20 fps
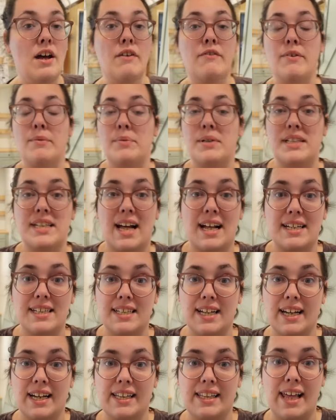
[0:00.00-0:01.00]
from designs
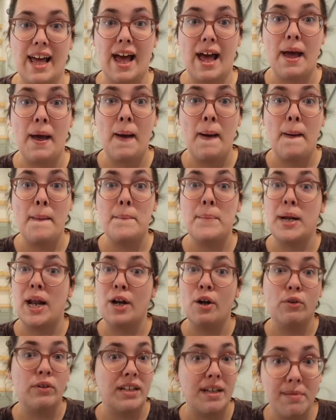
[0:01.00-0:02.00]
like that. But I
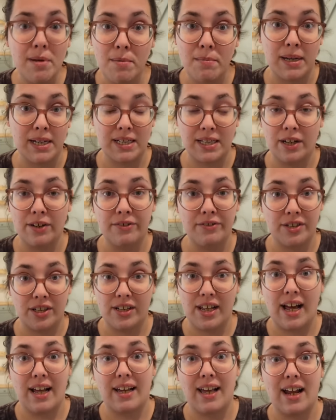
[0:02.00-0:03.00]
don't limit myself to
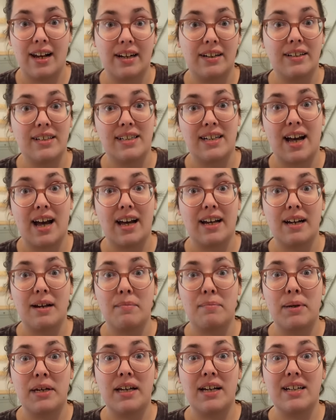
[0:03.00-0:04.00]
that kind of
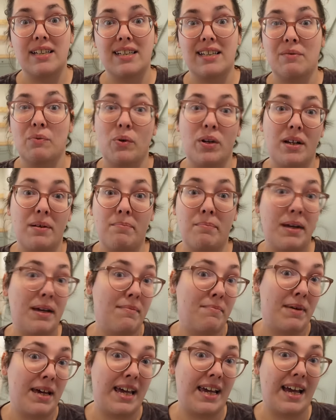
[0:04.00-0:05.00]
design because it wouldn't be
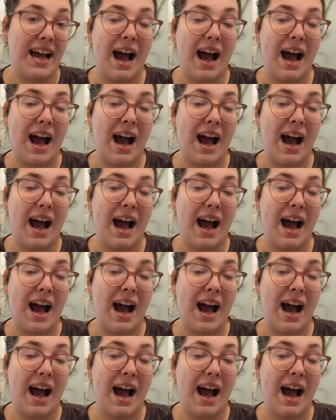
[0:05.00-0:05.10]
me.